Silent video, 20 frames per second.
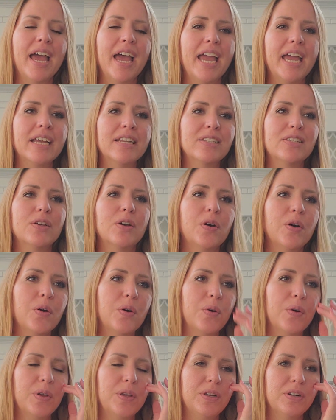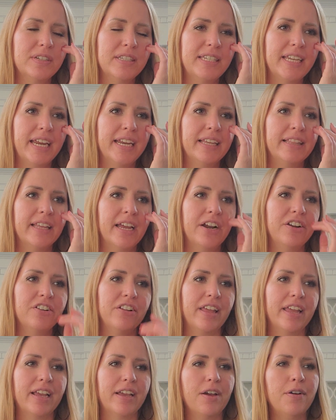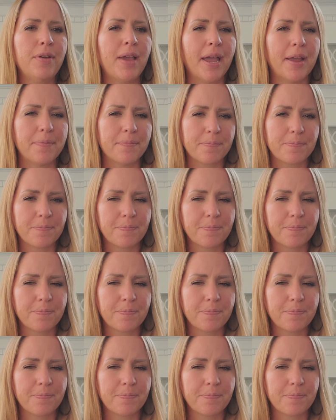And so you're standing there and you're like, okay,